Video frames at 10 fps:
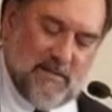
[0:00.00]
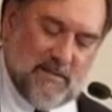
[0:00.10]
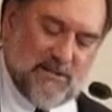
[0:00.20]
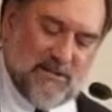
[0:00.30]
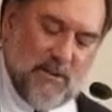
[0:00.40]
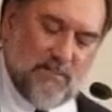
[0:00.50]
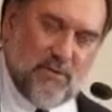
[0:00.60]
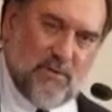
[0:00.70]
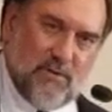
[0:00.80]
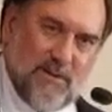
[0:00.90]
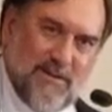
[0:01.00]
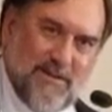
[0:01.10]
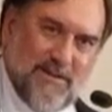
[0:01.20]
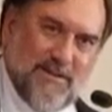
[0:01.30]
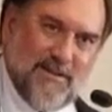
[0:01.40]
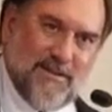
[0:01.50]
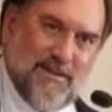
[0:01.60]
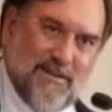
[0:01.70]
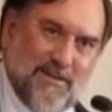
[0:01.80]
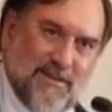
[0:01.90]
the shepherd
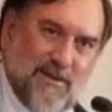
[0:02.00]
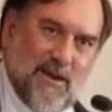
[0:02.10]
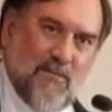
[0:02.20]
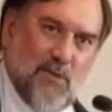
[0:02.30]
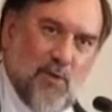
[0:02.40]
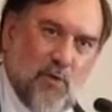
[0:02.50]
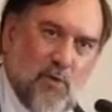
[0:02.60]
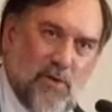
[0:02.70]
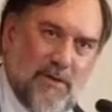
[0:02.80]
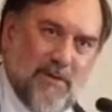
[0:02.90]
of the Lord.